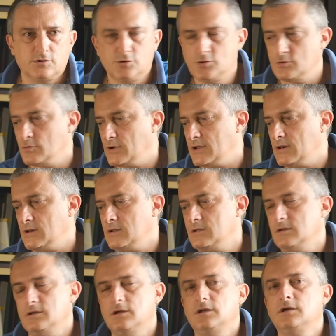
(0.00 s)
doing
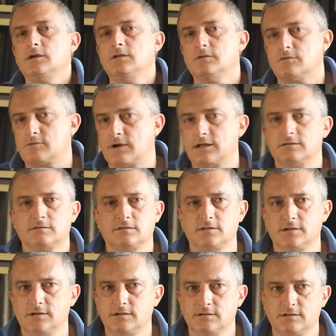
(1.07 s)

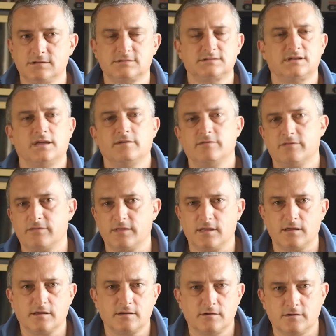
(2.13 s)
ignorantly the same
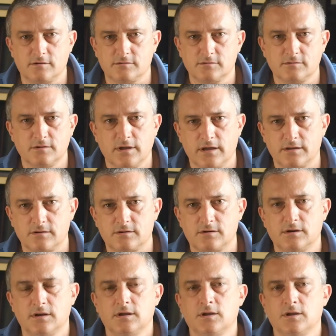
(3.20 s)
thing altogether,